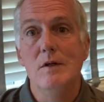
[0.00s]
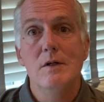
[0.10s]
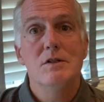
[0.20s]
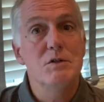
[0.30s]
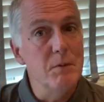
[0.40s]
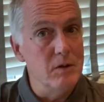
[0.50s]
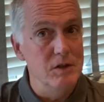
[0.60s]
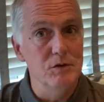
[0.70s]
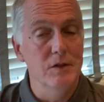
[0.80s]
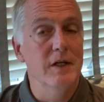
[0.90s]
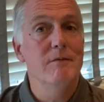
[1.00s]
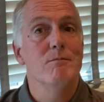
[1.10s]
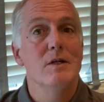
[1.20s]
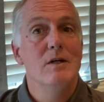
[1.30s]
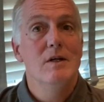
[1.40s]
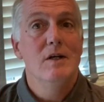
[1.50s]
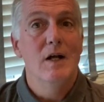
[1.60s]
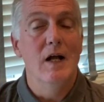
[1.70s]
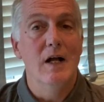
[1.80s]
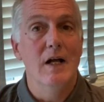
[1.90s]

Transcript: spiritually. Uh,